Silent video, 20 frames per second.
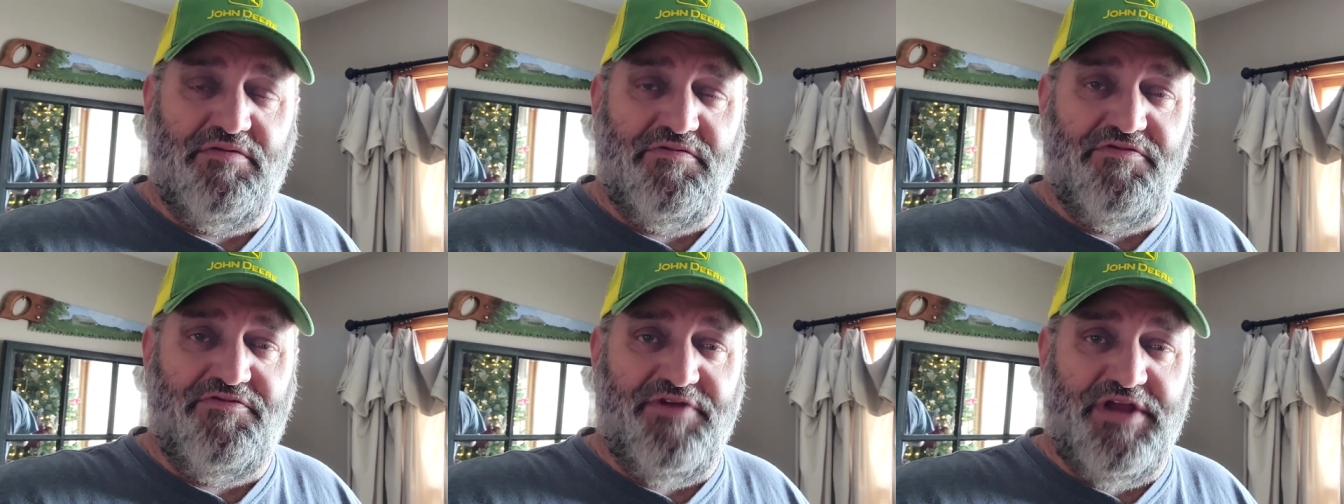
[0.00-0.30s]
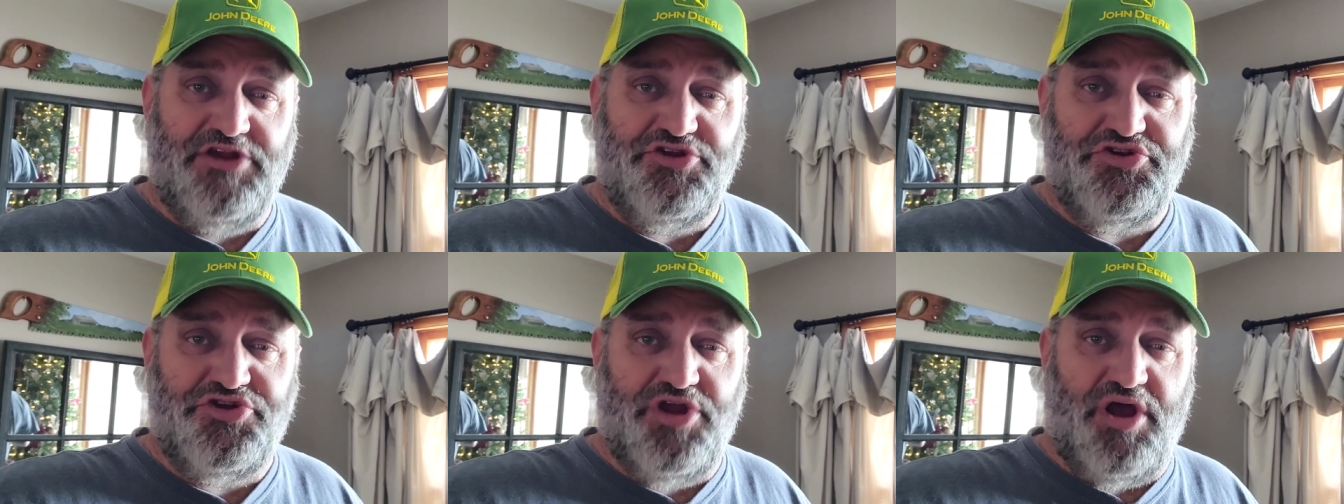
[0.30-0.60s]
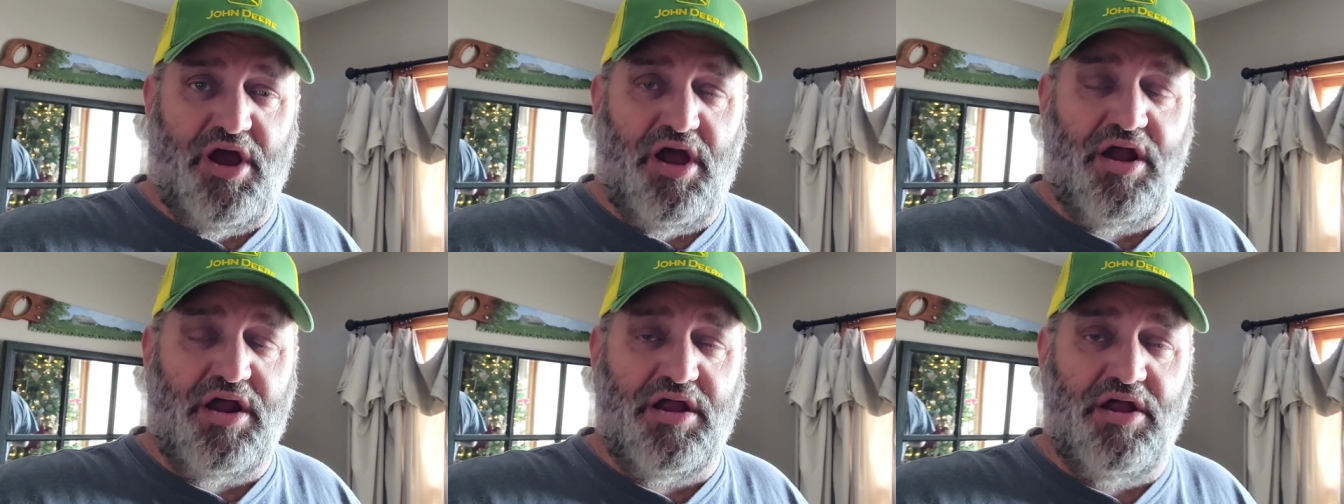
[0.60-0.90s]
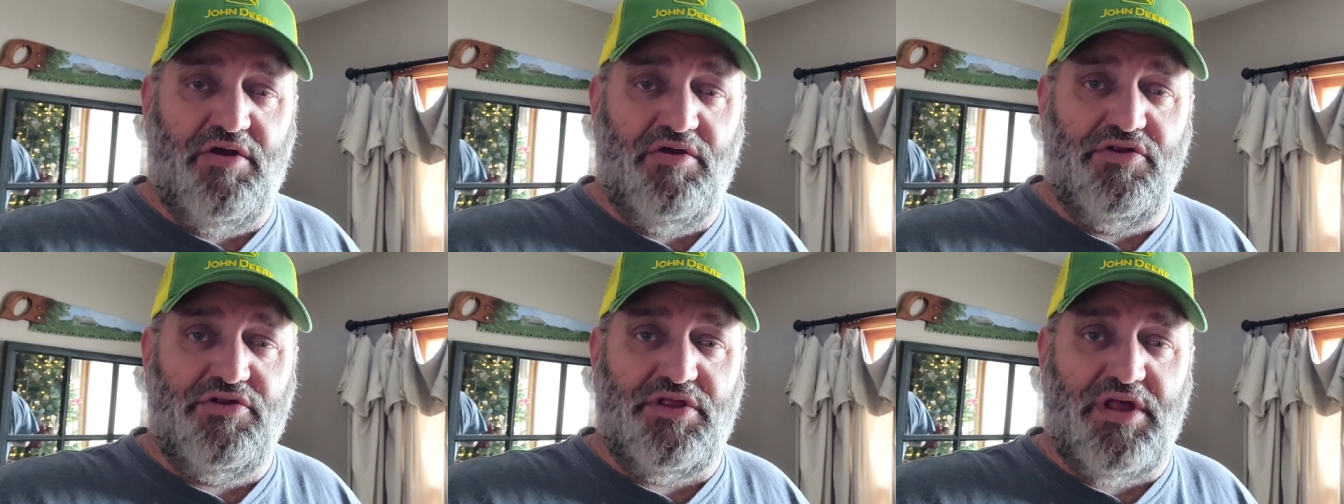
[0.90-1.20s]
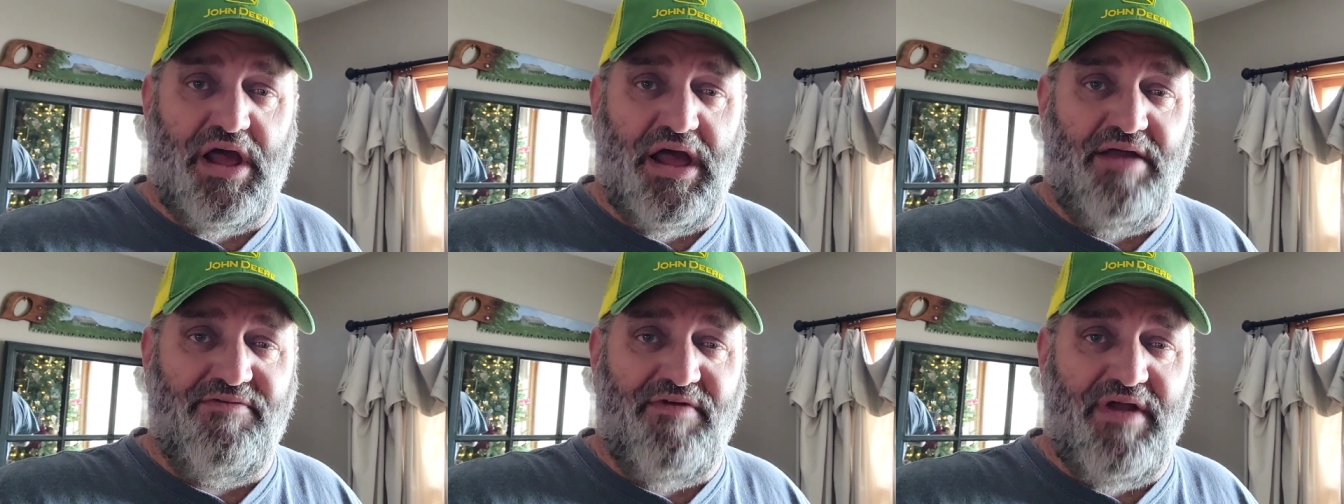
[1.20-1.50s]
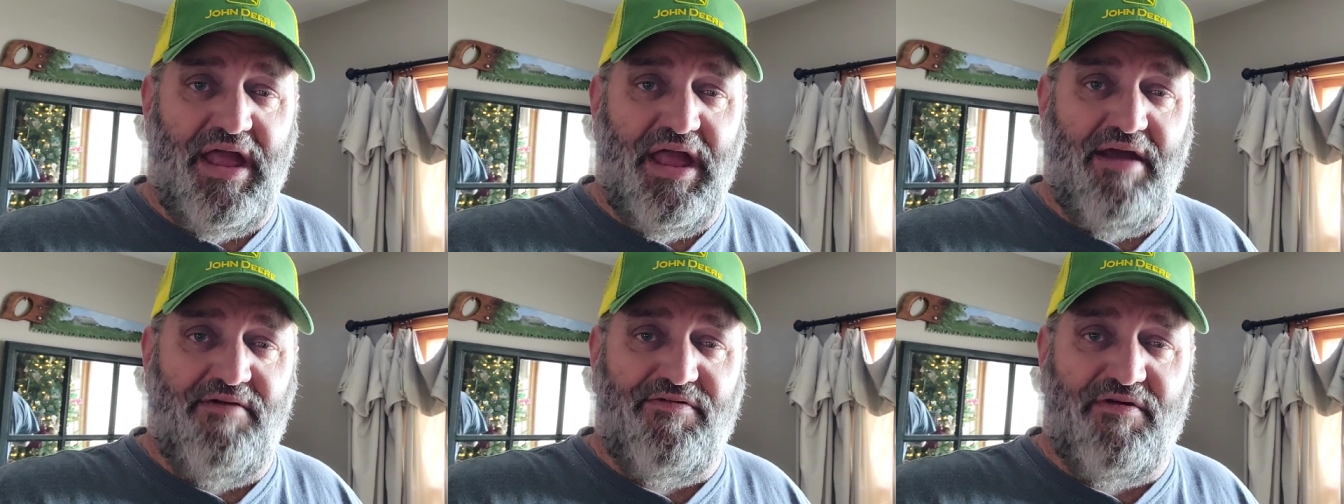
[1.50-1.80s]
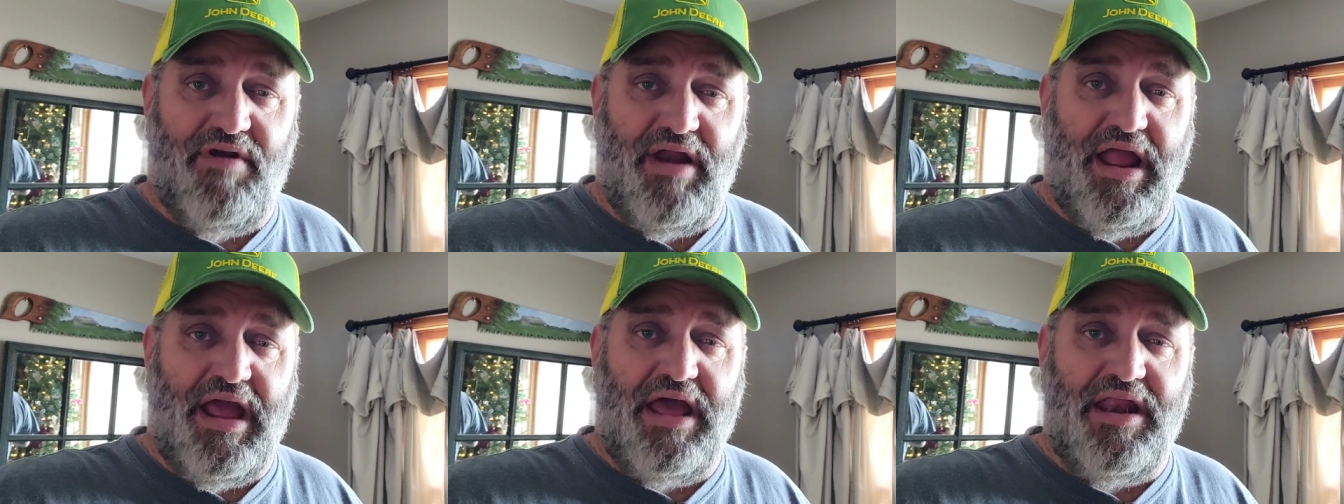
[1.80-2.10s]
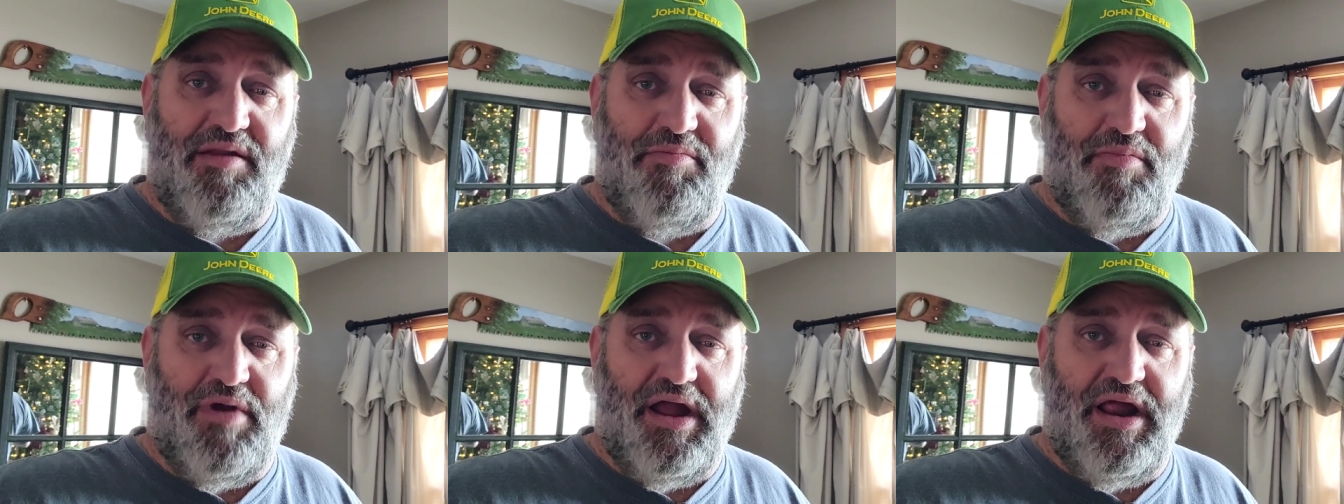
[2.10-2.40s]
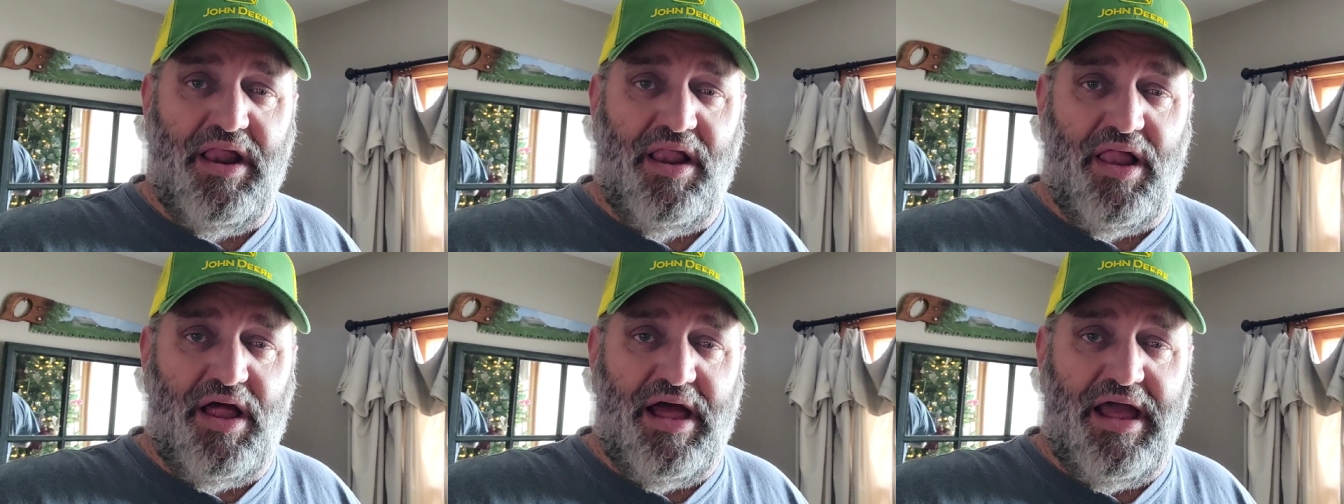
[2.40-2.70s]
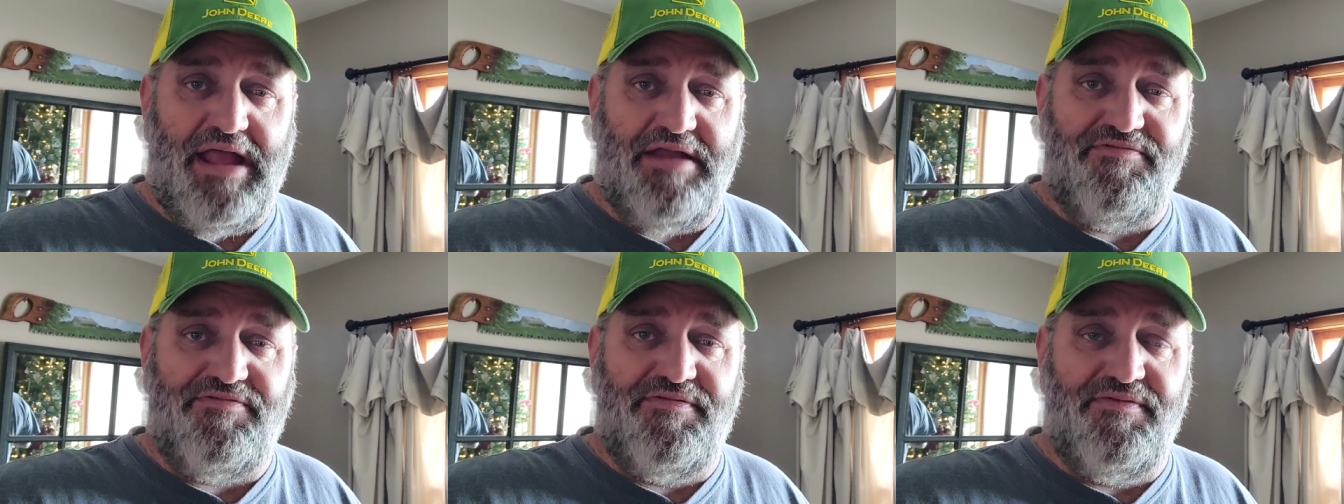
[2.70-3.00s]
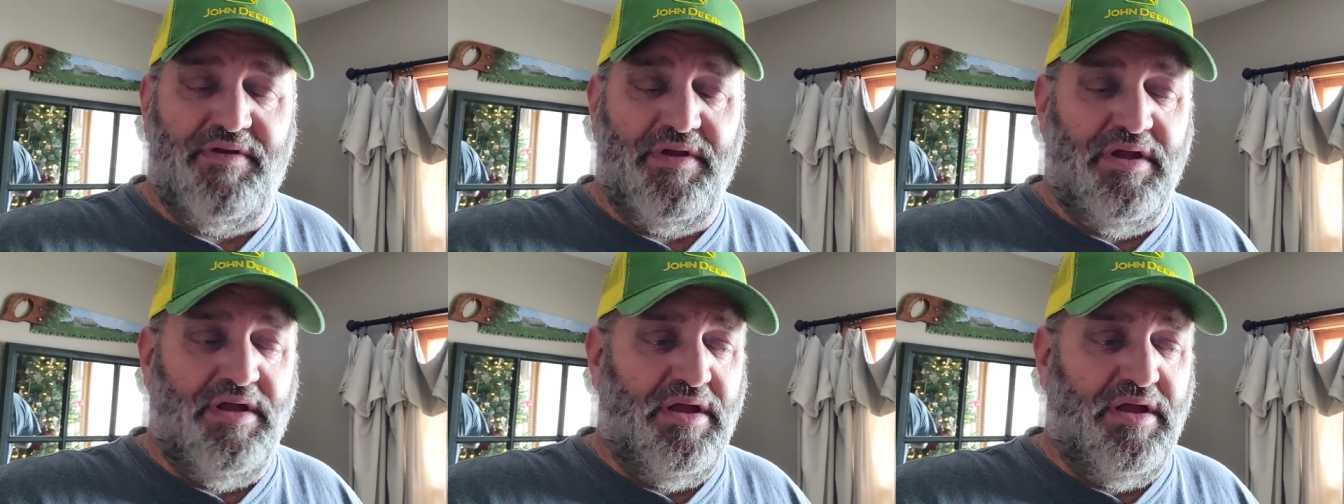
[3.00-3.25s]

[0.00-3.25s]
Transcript: fish tacos I've ever had in my life